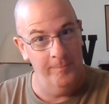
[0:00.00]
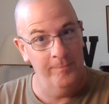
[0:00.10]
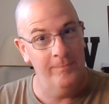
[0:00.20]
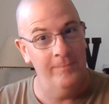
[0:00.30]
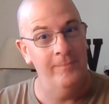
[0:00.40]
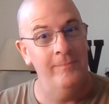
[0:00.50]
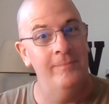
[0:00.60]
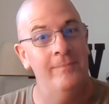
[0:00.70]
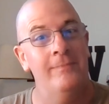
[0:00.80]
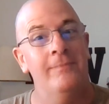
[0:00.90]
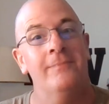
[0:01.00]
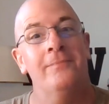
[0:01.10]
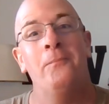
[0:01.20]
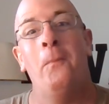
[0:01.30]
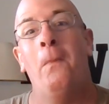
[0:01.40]

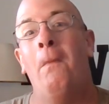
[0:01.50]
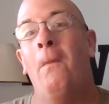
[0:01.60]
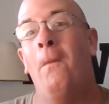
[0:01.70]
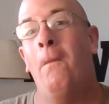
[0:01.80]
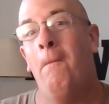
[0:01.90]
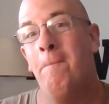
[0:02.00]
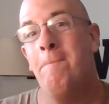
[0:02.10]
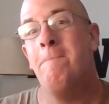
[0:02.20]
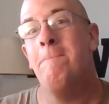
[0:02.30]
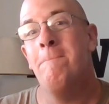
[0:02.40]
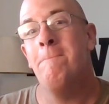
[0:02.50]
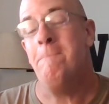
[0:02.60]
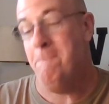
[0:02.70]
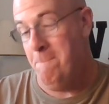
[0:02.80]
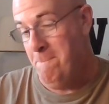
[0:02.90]

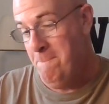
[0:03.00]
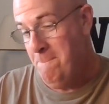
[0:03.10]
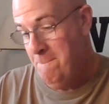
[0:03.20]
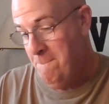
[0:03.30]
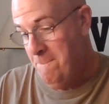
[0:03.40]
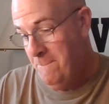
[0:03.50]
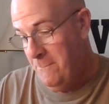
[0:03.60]
[no speech]